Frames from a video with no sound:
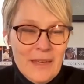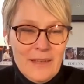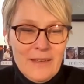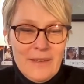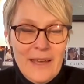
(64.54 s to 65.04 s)

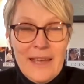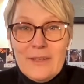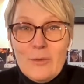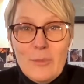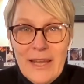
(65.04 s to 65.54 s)
I
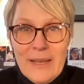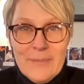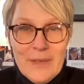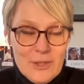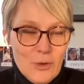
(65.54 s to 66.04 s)
had no money.
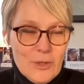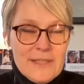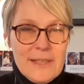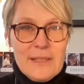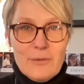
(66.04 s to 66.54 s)
So
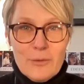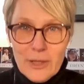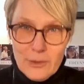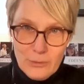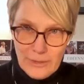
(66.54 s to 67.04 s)
instead of
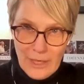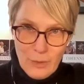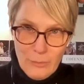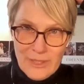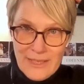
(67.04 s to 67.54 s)
going to the
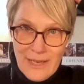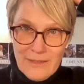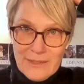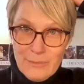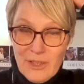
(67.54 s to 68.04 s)
Caribbean
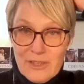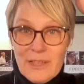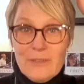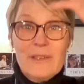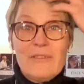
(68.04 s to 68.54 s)
islands, because
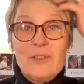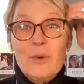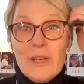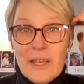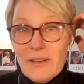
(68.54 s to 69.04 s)
I don't have
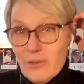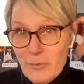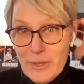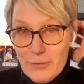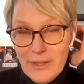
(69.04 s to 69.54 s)
enough
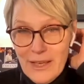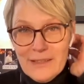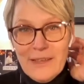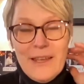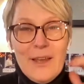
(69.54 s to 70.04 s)
money for that,
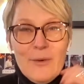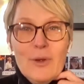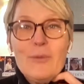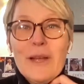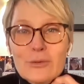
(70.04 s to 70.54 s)

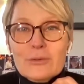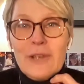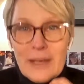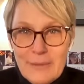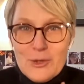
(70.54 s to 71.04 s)
we went to the
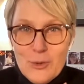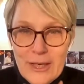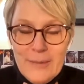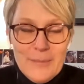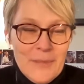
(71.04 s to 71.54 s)
Lac Maggiore.